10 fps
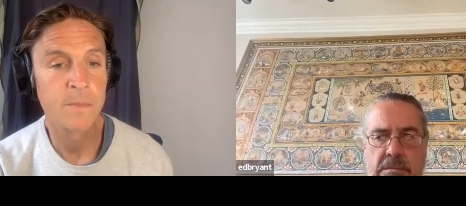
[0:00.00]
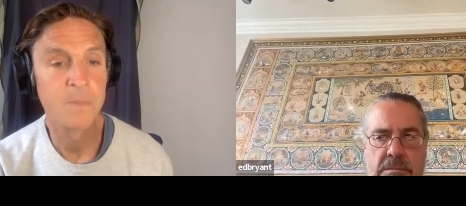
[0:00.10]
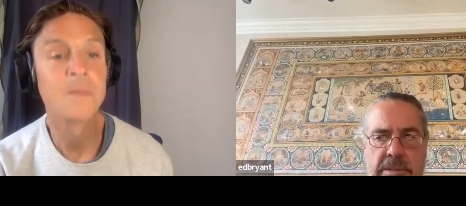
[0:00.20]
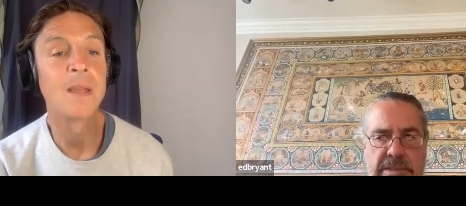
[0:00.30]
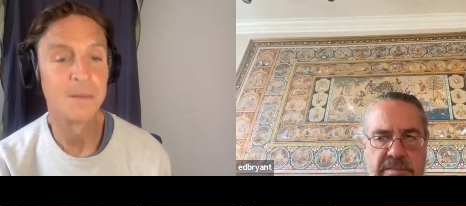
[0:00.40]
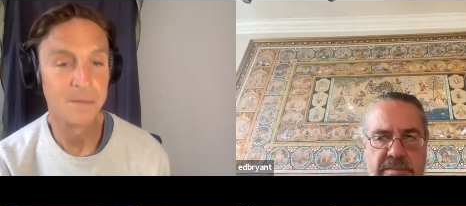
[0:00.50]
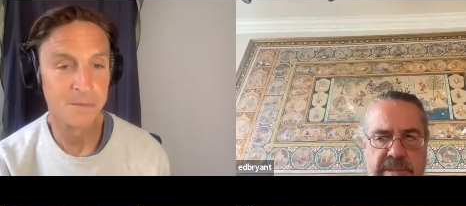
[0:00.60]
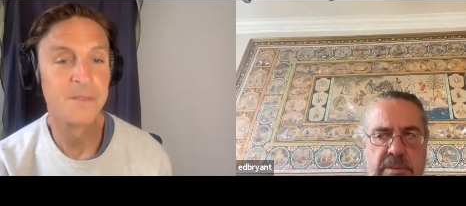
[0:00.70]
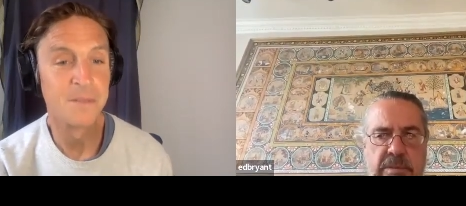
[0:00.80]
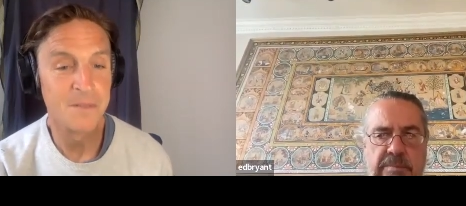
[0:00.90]
Speaker 1: it's
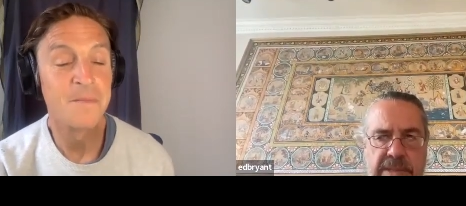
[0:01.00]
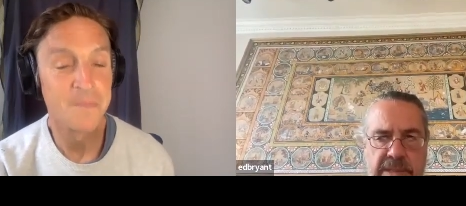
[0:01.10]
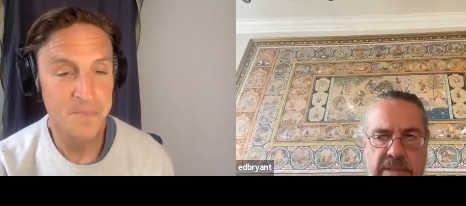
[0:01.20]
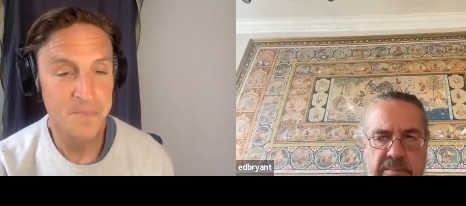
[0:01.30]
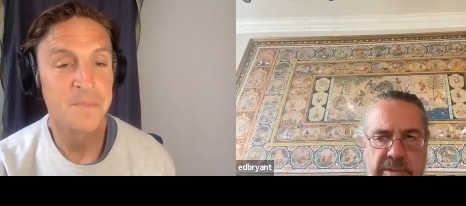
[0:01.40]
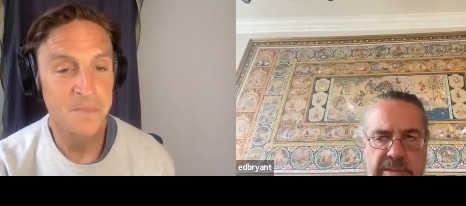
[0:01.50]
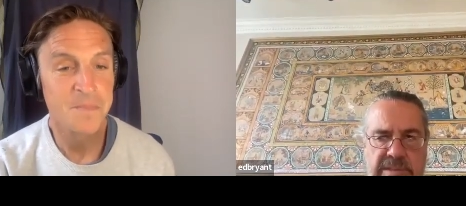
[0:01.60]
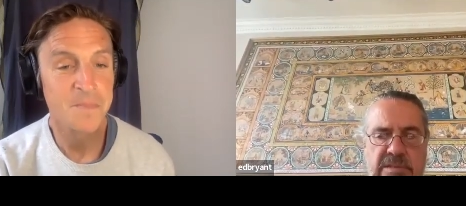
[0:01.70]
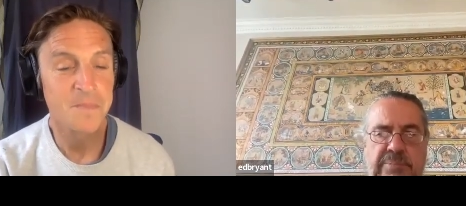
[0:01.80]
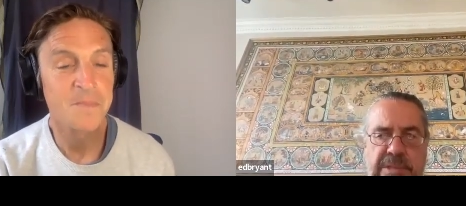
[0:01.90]
about you know being
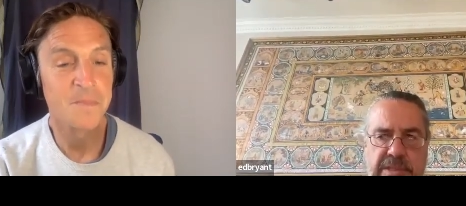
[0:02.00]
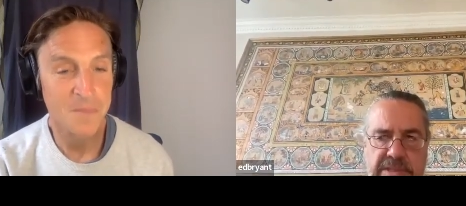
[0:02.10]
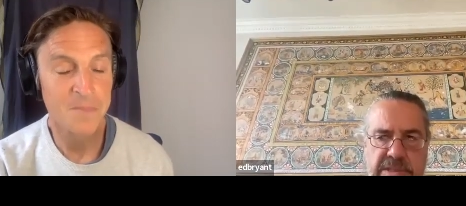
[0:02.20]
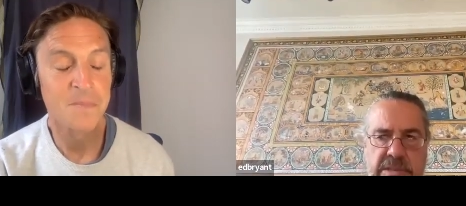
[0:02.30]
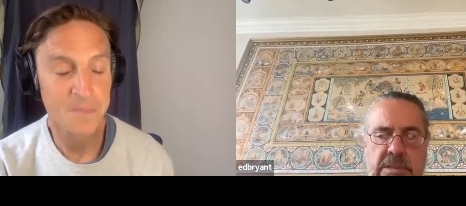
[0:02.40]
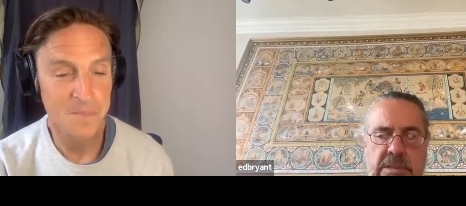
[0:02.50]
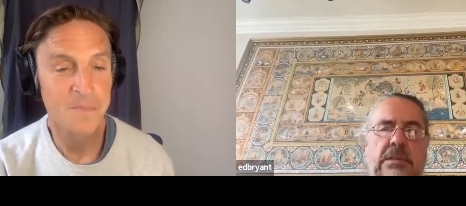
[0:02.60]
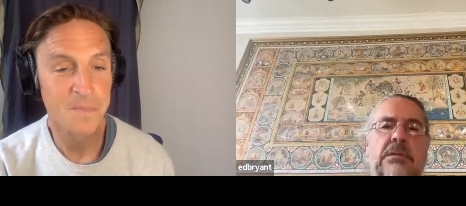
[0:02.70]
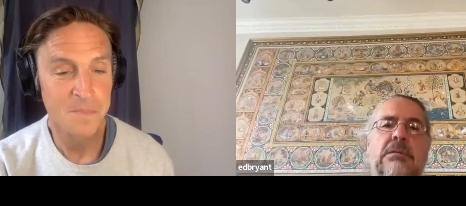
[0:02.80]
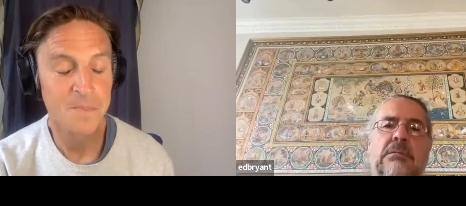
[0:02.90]
liberated but
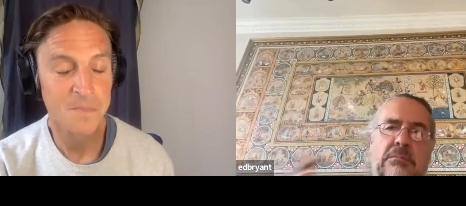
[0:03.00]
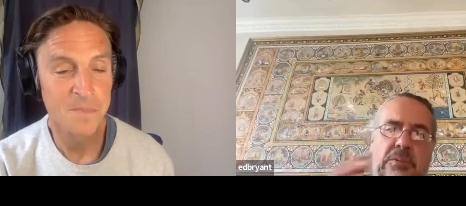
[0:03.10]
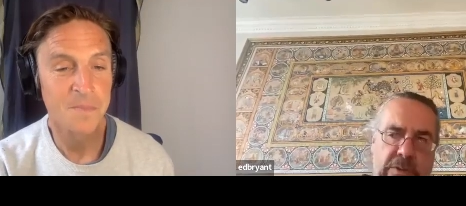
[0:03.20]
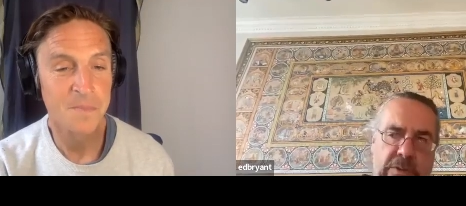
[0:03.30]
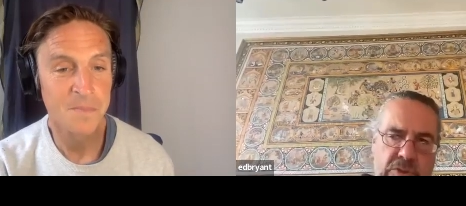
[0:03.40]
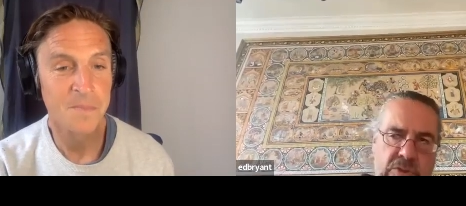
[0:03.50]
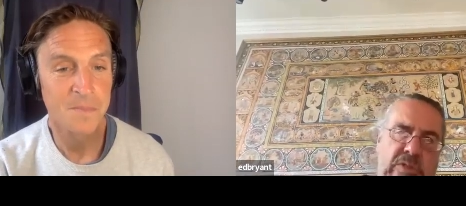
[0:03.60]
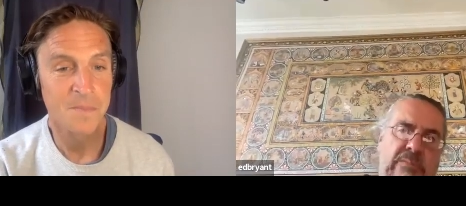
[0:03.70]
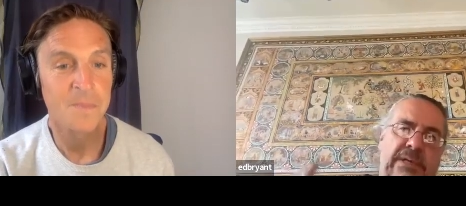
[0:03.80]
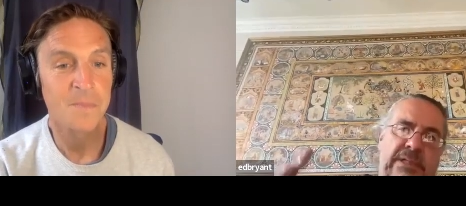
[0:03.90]
you can do
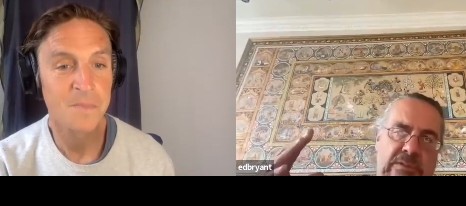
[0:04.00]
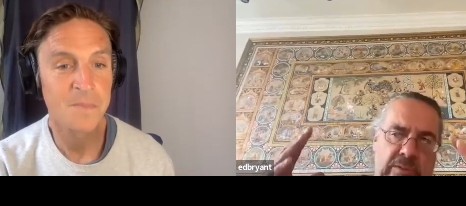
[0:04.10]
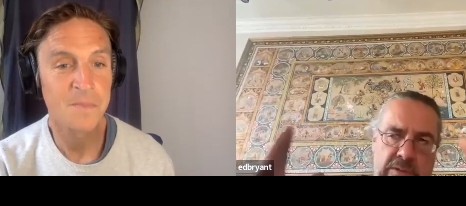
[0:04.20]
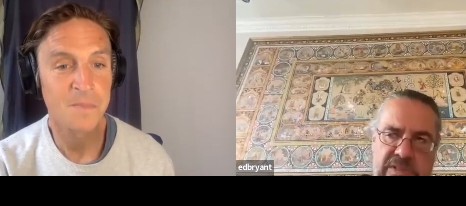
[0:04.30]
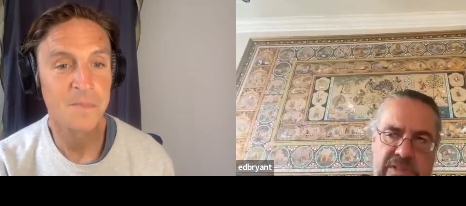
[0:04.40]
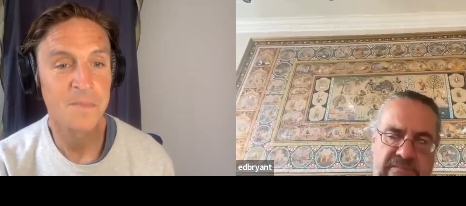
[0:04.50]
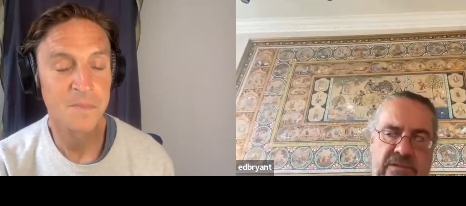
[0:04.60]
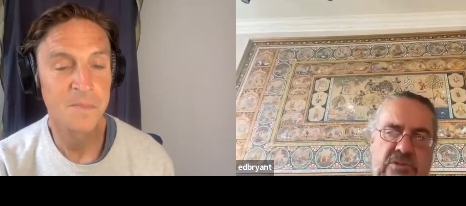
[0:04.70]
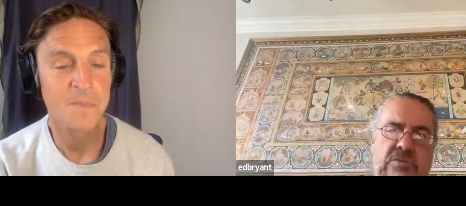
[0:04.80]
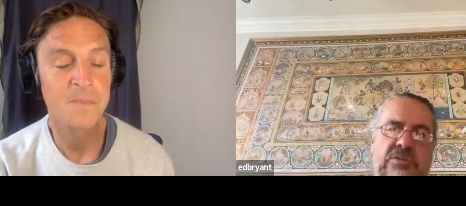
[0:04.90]
it by doing your civic
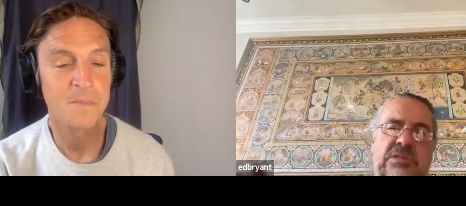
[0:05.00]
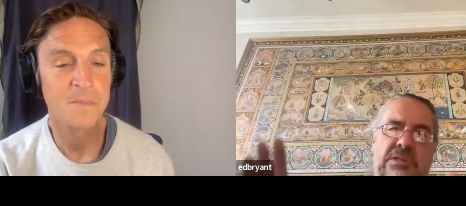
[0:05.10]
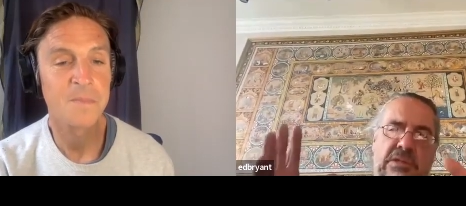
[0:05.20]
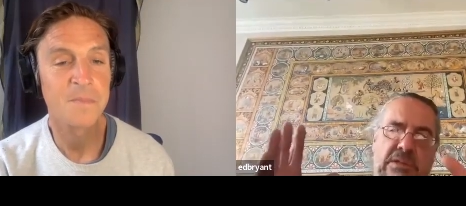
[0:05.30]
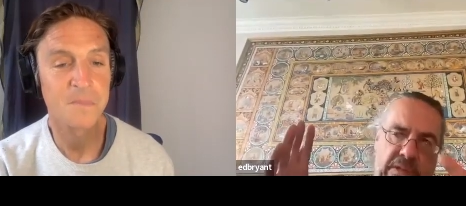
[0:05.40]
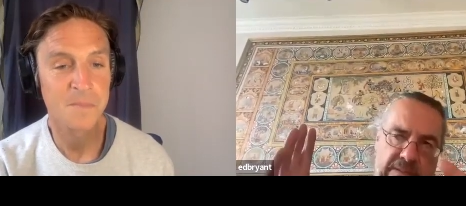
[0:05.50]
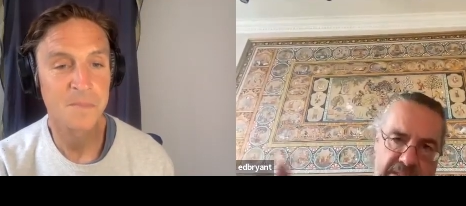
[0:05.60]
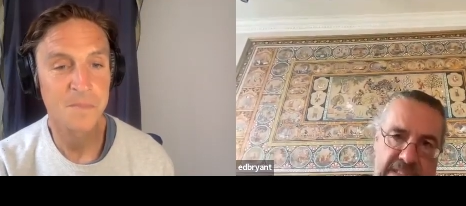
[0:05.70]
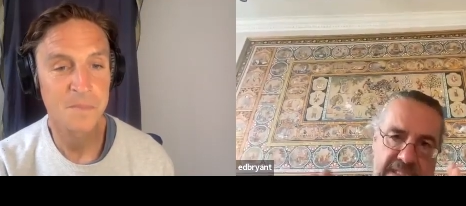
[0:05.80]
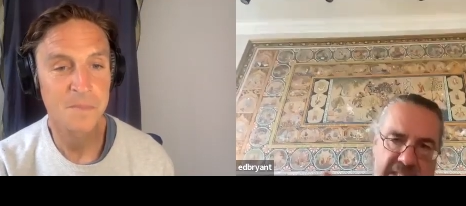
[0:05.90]
duty in
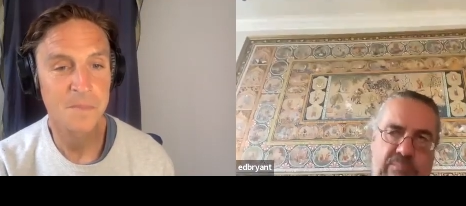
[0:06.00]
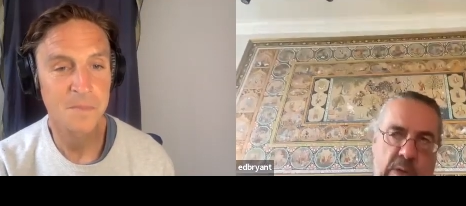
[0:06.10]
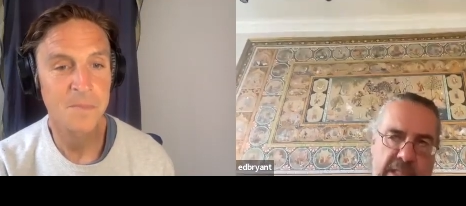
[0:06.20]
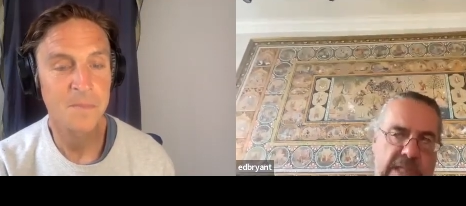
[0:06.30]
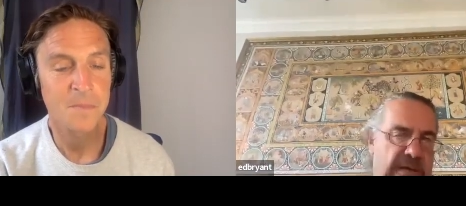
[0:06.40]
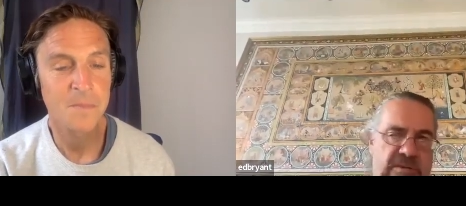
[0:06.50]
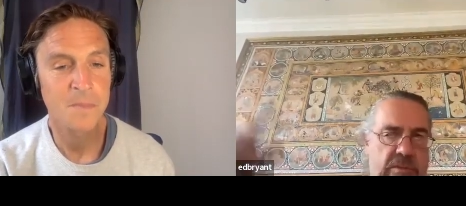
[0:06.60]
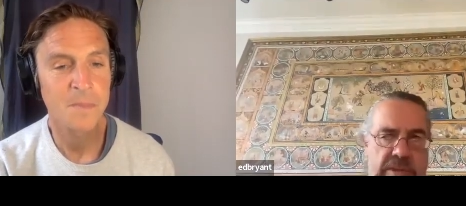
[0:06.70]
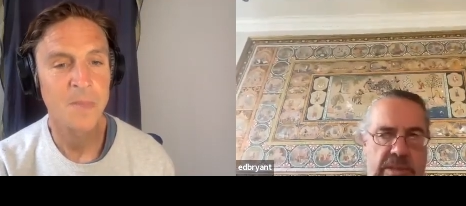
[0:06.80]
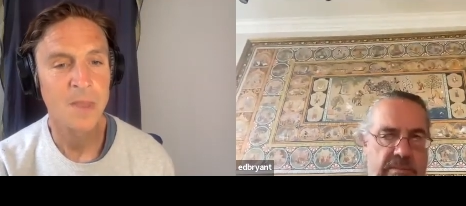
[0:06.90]
this one life. You don't
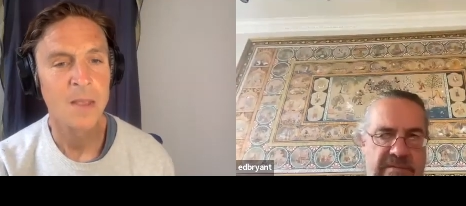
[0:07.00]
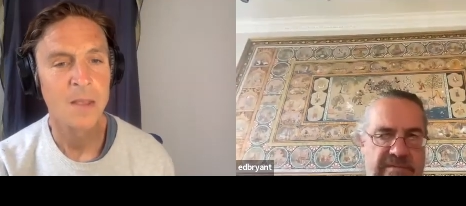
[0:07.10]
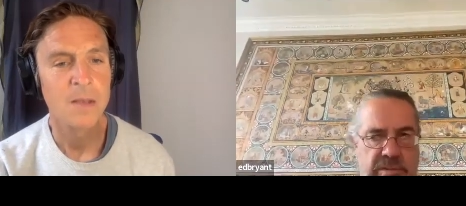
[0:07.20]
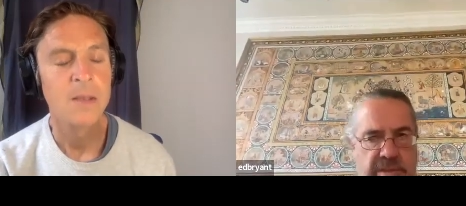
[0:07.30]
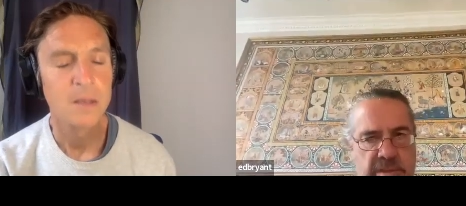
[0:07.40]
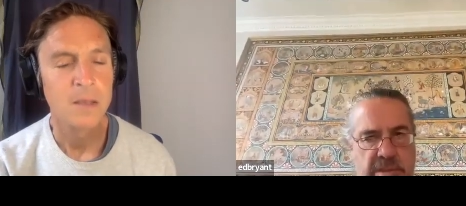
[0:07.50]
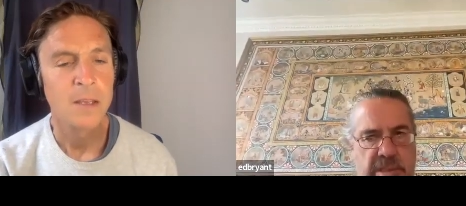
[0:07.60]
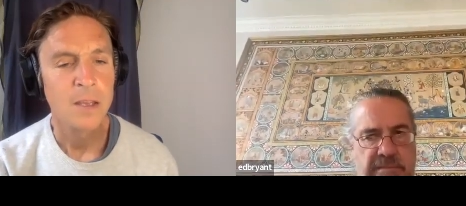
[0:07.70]
want to come back to another life.